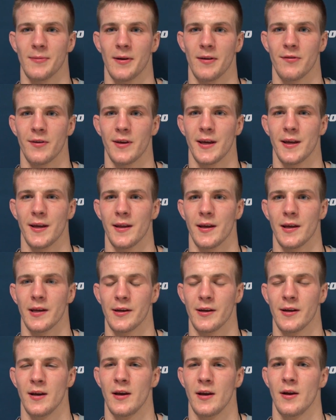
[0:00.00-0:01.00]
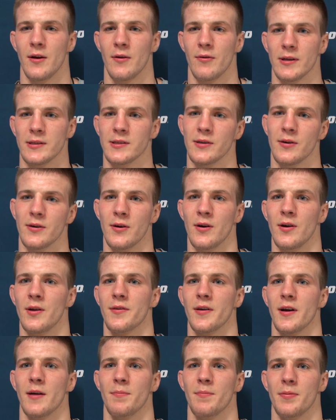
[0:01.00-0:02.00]
on my feet and then wrestling hard on
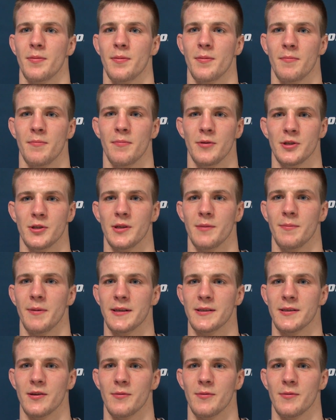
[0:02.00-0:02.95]
top, pushing the pace a